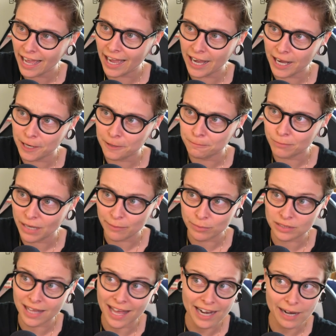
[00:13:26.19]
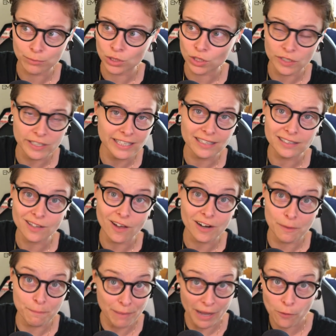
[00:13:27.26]
Um, I'm glad I'm learning a
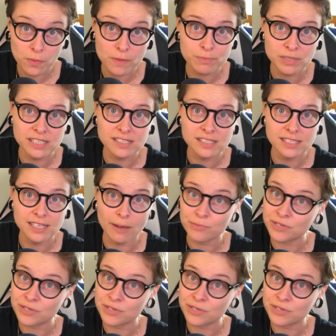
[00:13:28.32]
lot about the PC.